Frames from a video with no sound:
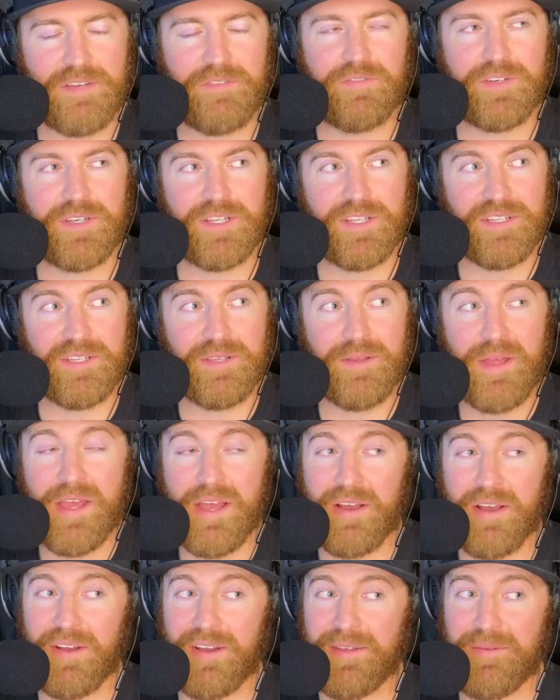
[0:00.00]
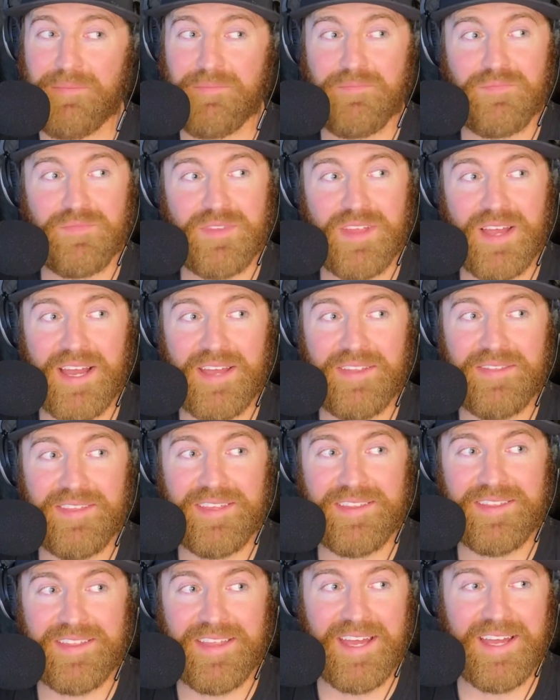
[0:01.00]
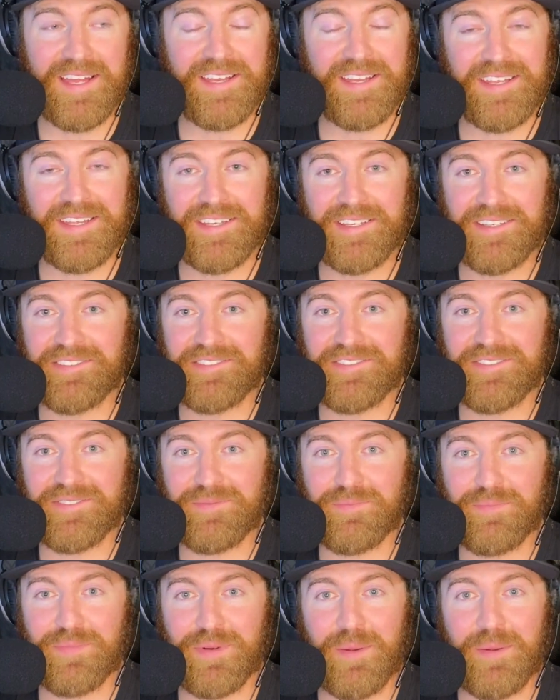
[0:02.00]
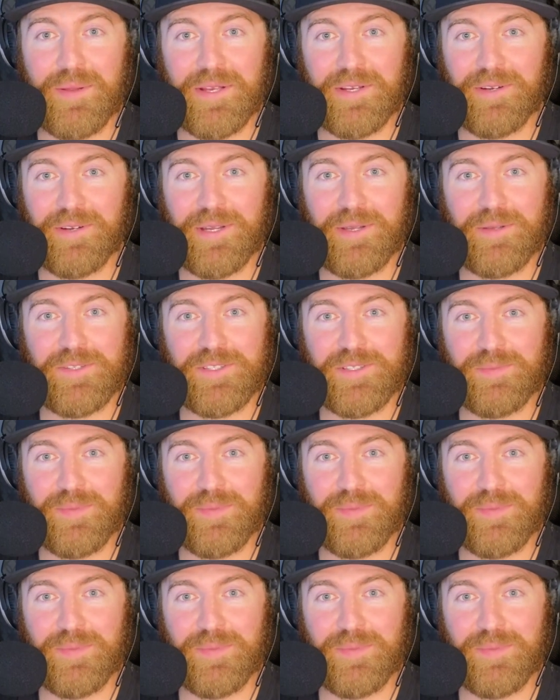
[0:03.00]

Definitely. I, I think that is probably a great